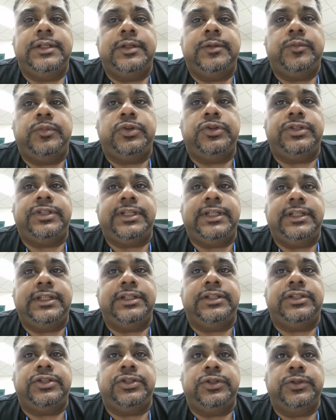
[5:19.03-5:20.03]
proceeded
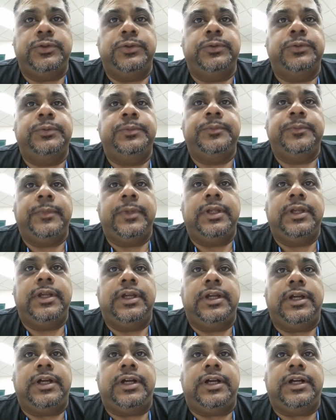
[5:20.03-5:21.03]
to
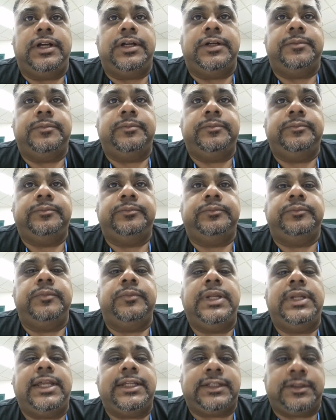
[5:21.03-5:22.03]

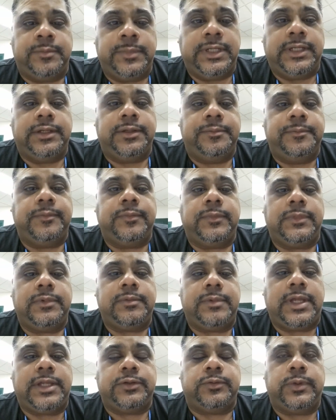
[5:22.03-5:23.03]
molest me
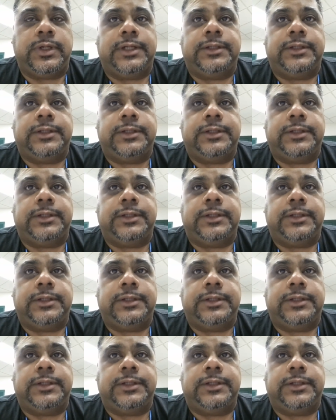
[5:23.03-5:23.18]
as well.